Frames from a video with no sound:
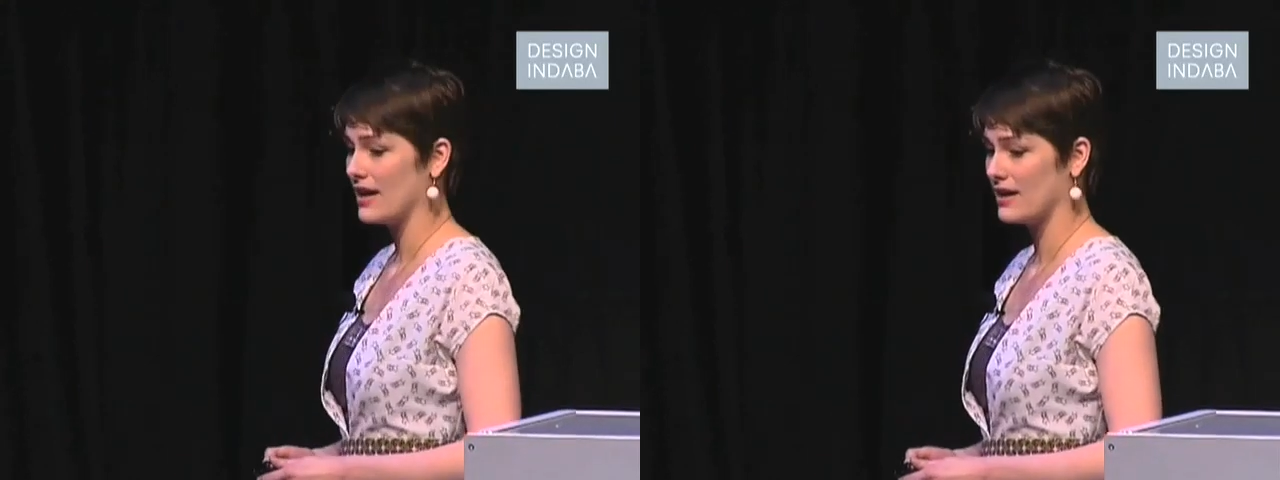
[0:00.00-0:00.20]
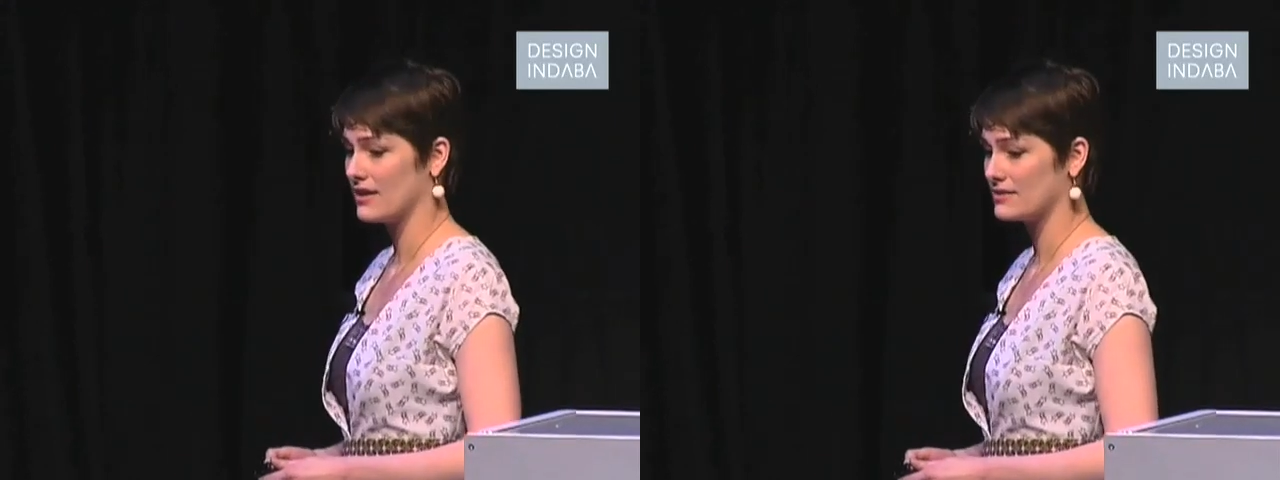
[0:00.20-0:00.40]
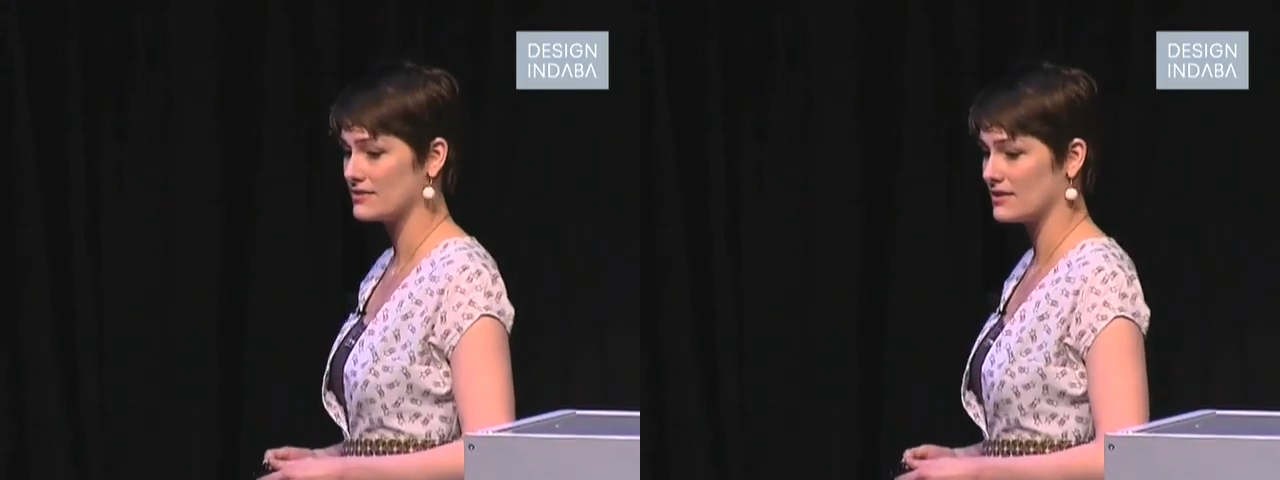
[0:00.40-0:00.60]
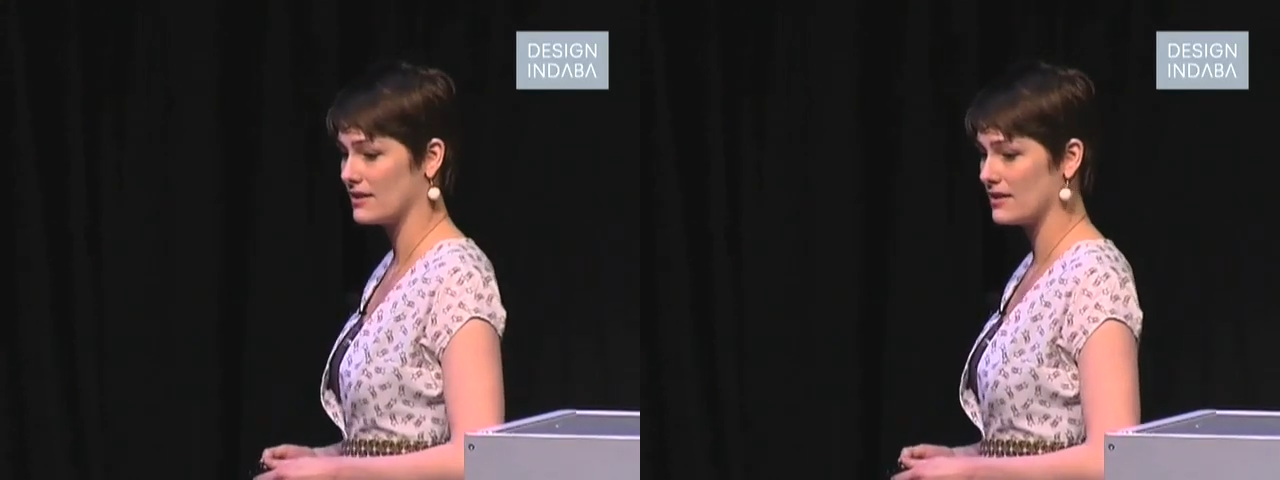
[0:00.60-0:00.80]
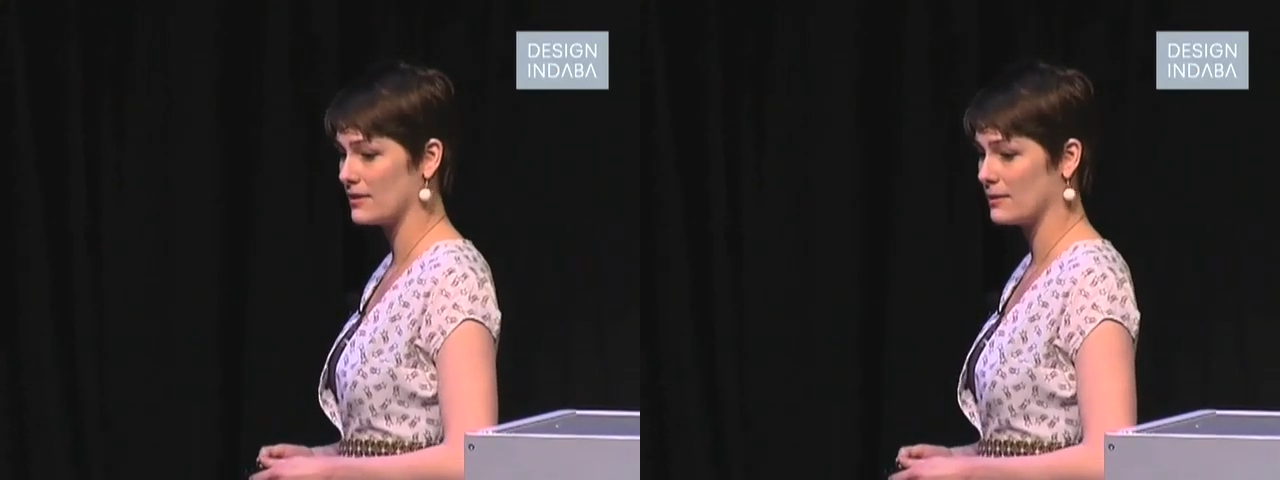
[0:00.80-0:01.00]
And
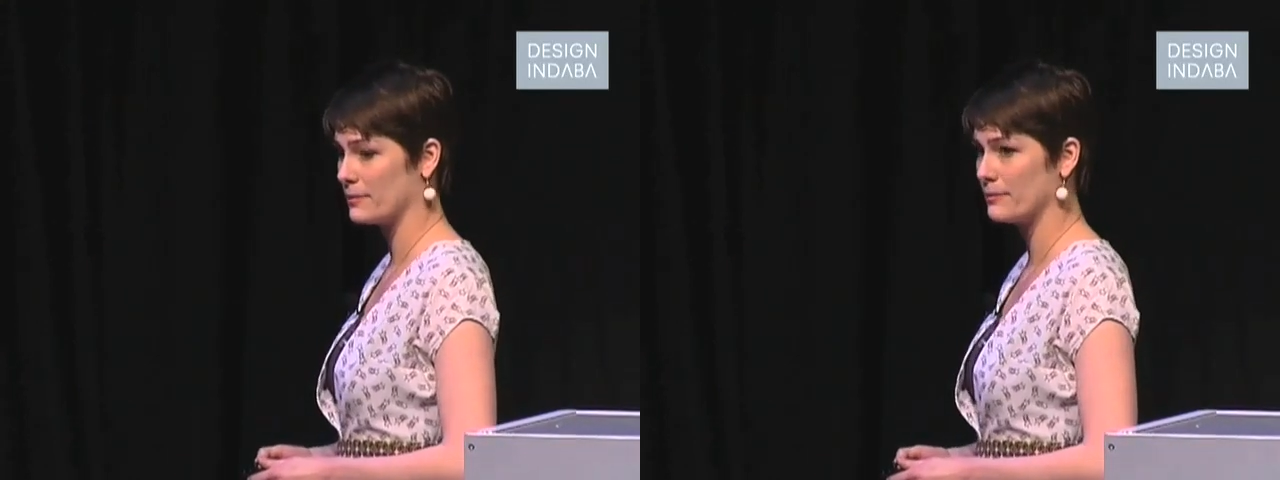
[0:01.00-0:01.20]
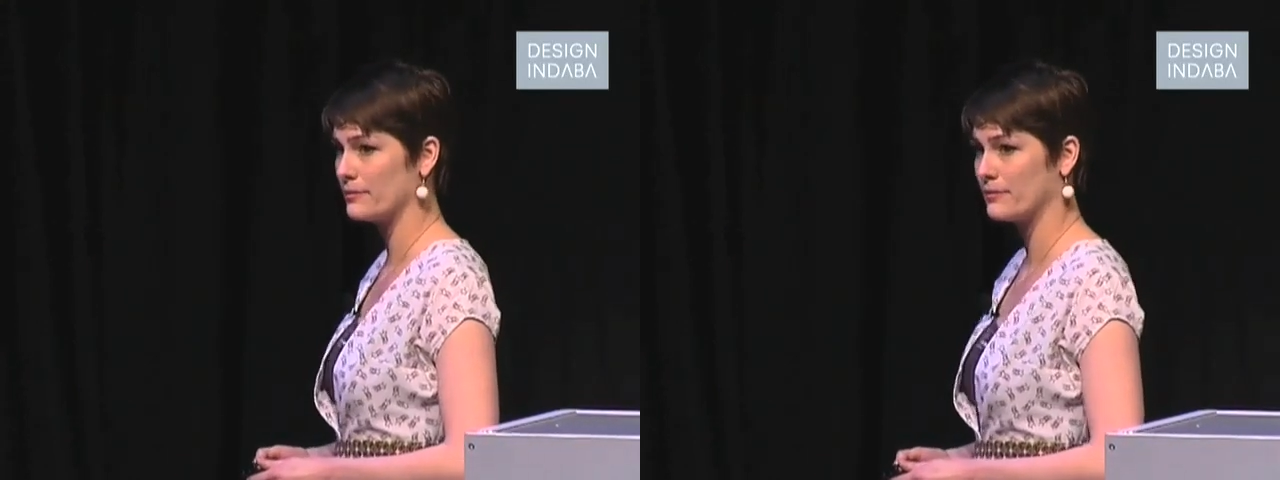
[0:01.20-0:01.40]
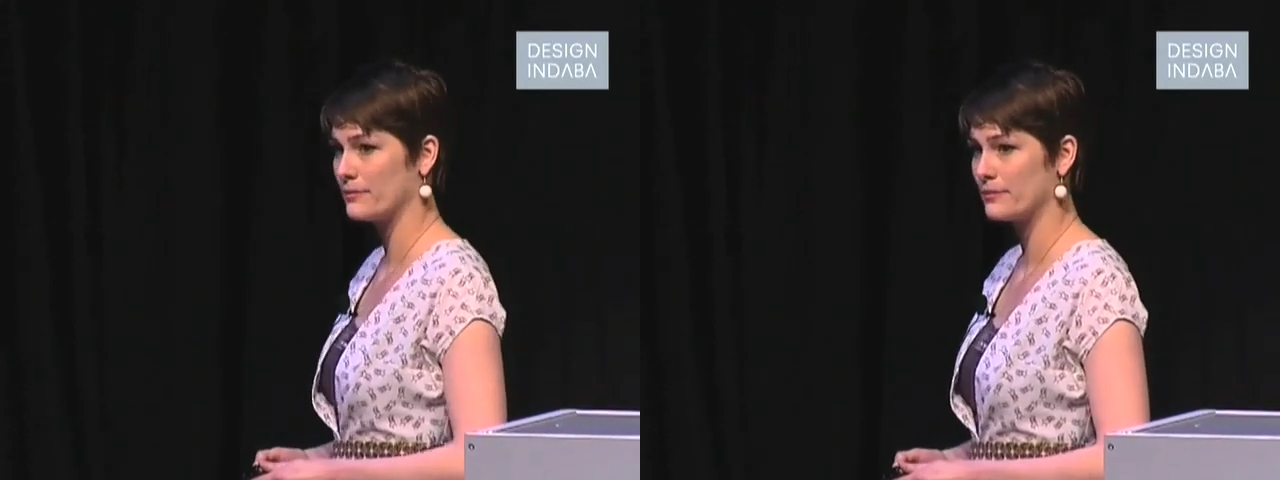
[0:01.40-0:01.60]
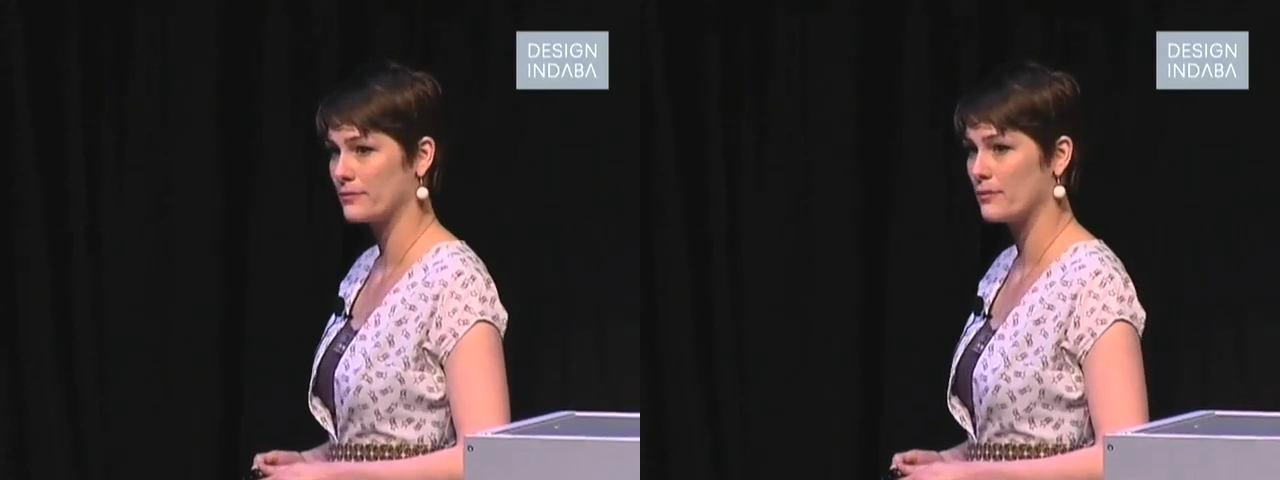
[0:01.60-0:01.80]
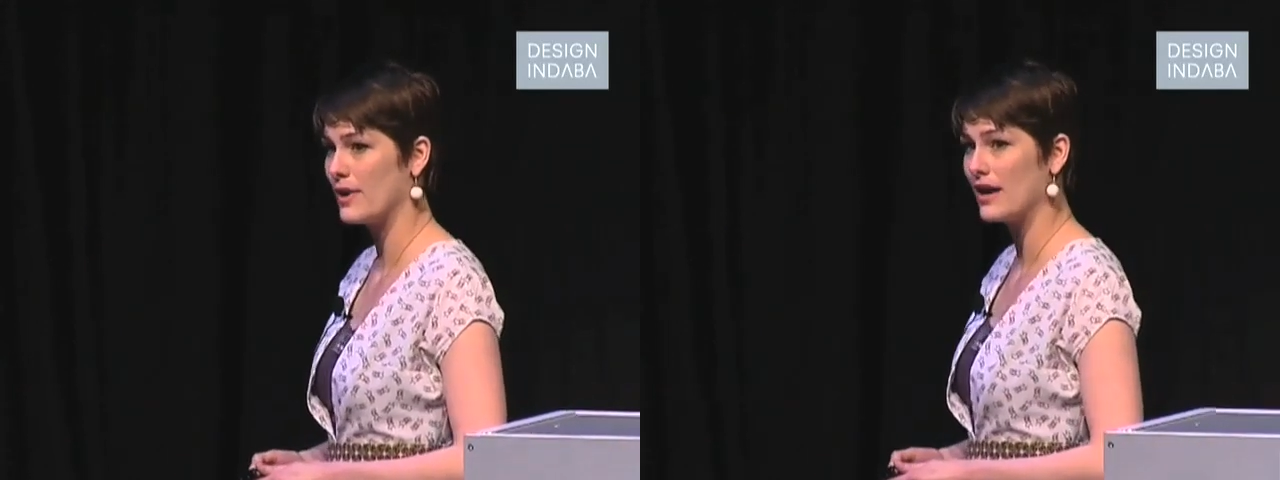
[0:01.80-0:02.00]
um,
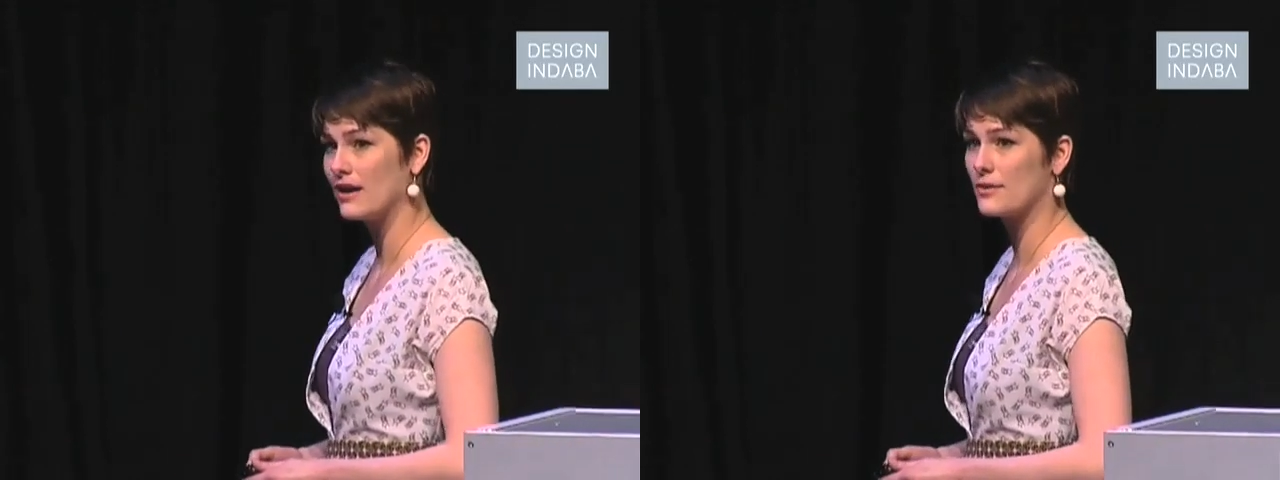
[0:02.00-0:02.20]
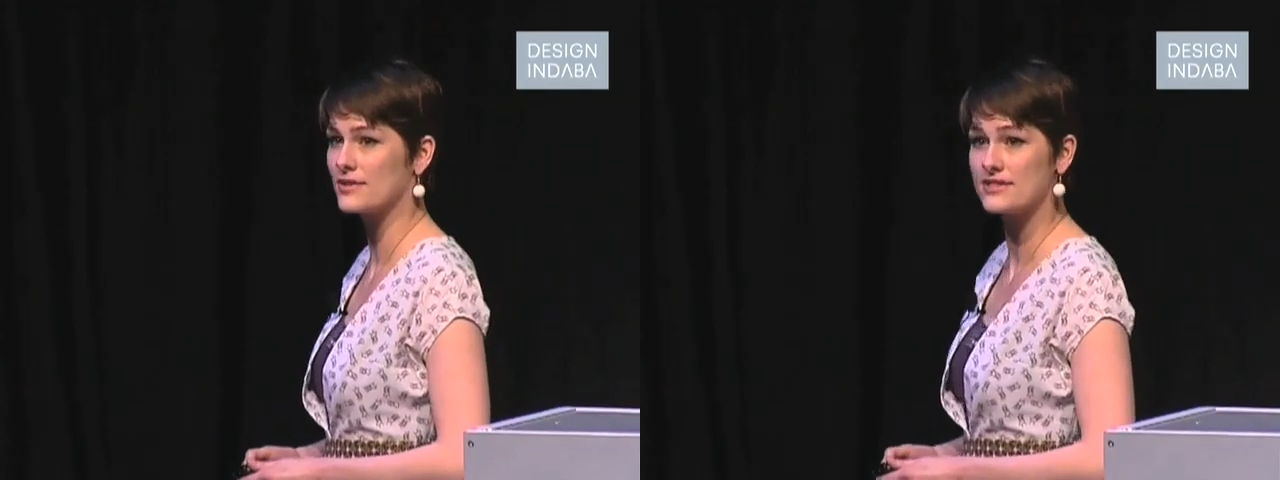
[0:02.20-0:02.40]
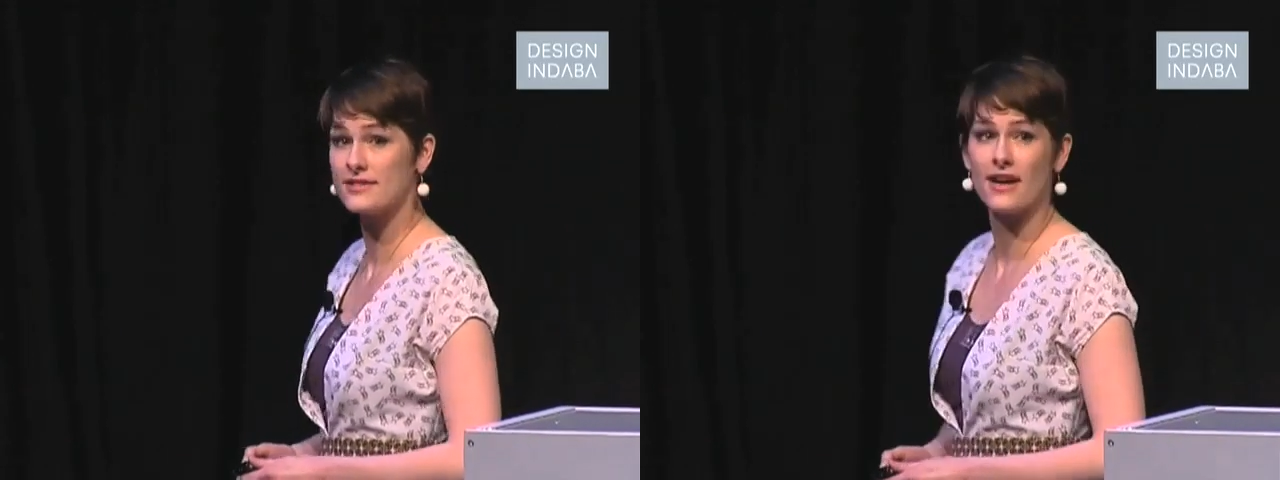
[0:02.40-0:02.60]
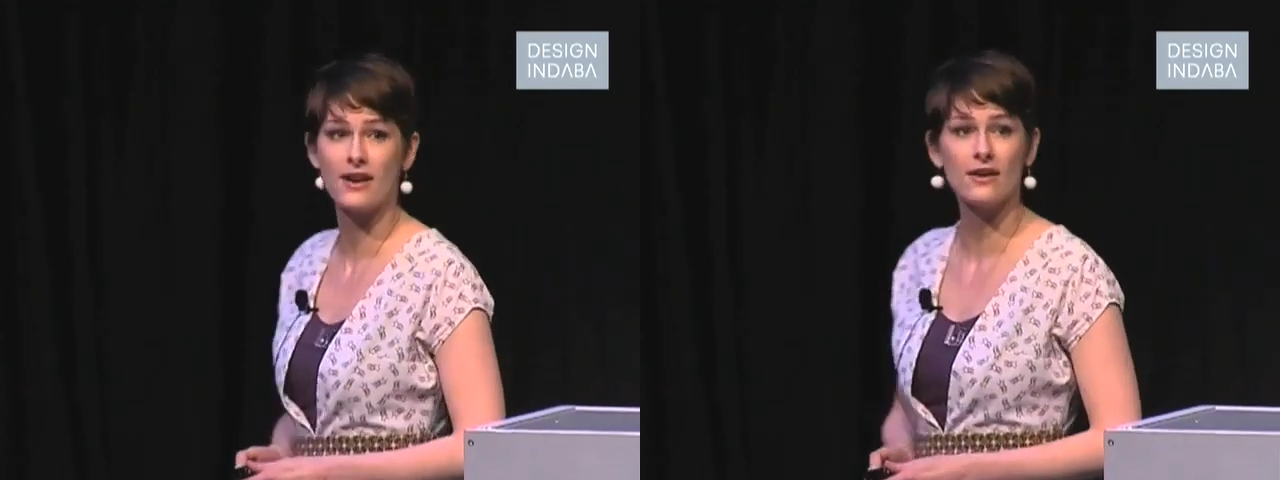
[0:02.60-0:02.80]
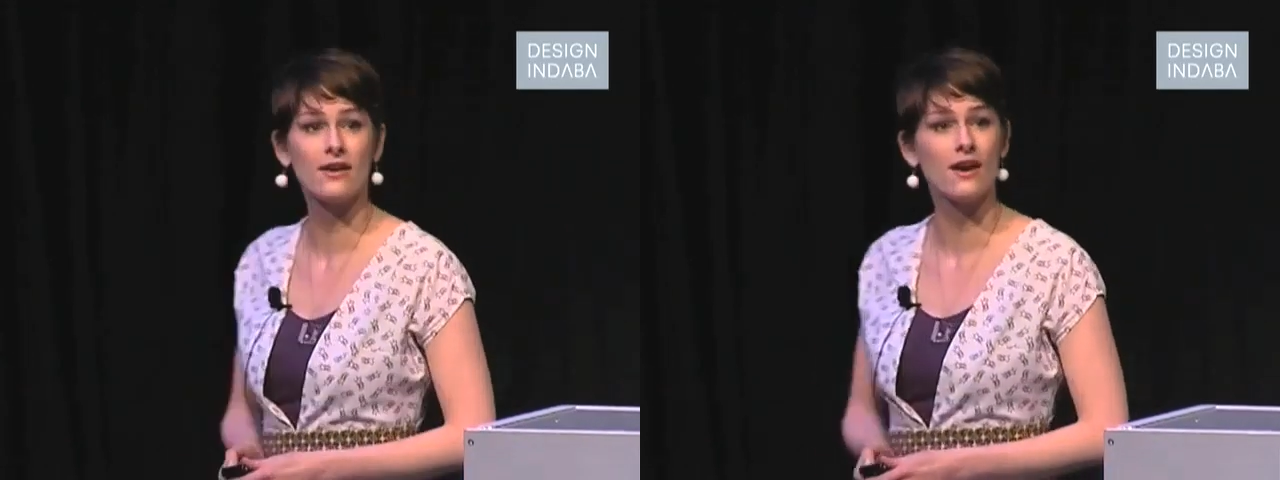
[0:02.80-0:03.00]
while I was
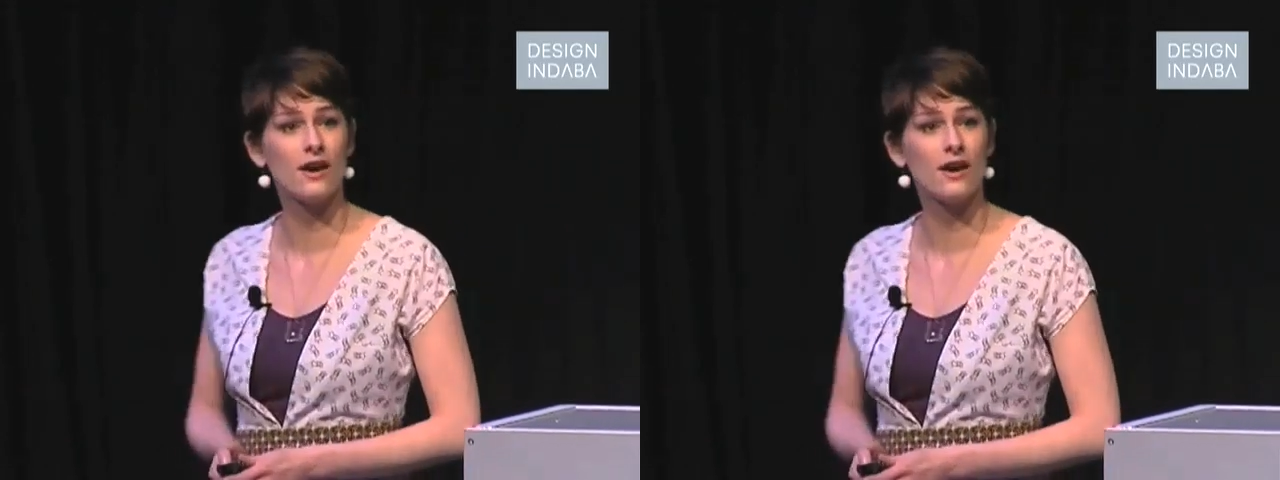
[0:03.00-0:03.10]
there,